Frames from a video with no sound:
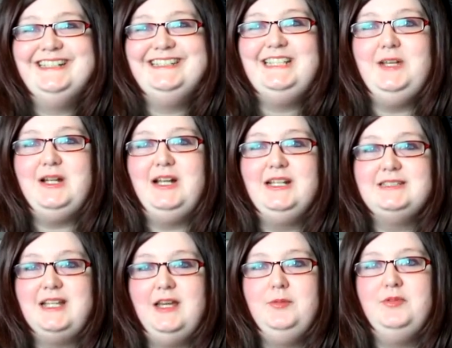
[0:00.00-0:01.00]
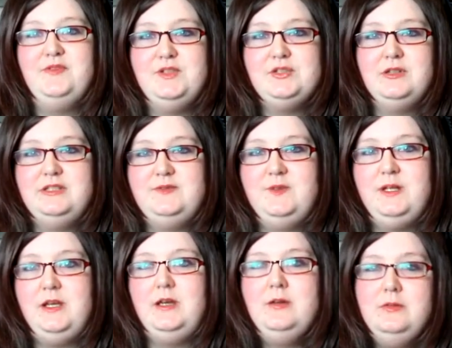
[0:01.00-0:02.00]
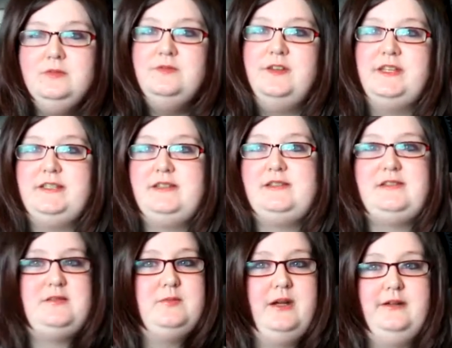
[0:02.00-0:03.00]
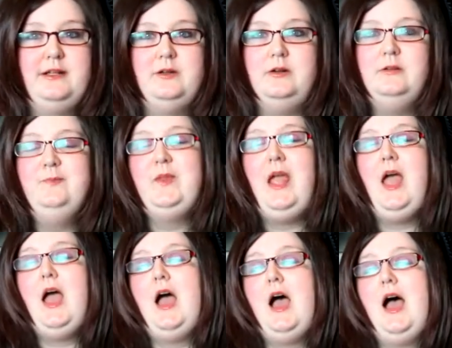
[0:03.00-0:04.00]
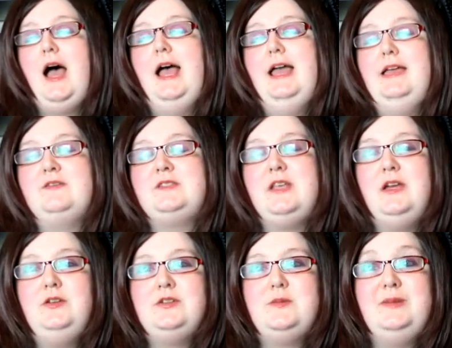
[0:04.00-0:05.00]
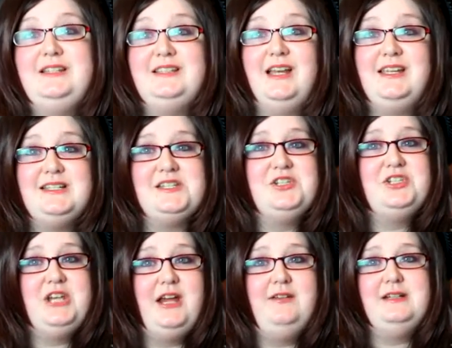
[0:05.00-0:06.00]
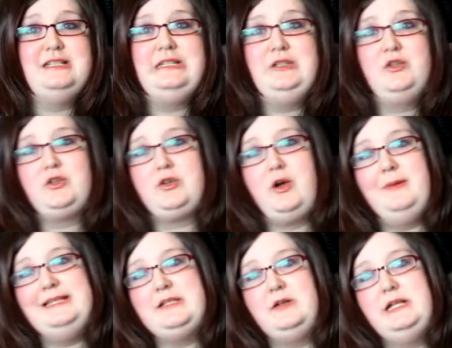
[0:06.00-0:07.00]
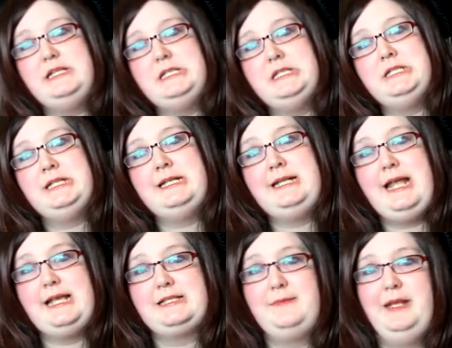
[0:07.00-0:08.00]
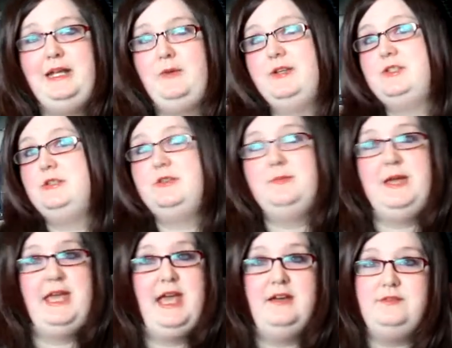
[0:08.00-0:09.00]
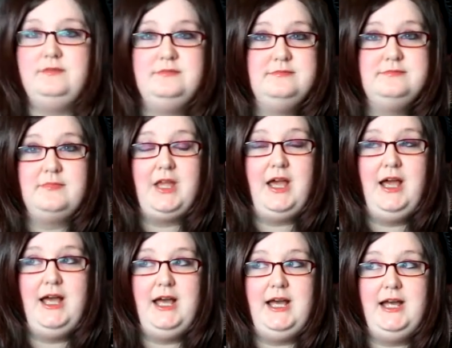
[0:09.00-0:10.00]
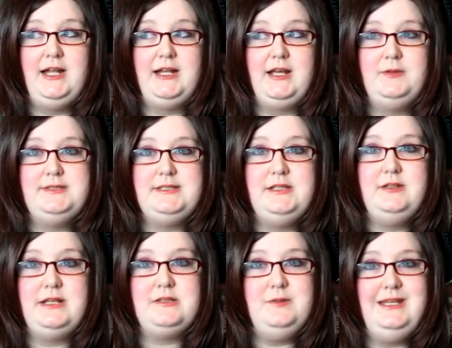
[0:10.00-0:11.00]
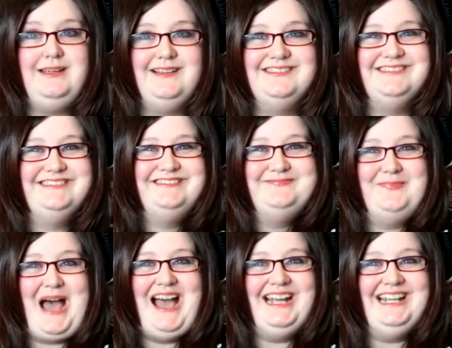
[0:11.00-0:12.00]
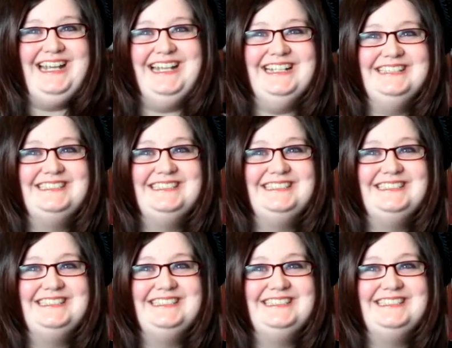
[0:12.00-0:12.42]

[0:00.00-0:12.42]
So darlings, I hope you've enjoyed this video, feathers, swearing and all. Uh, if so, do please like it and share it and comment on it and ask me any questions you may have. And I will see you next week. Bye!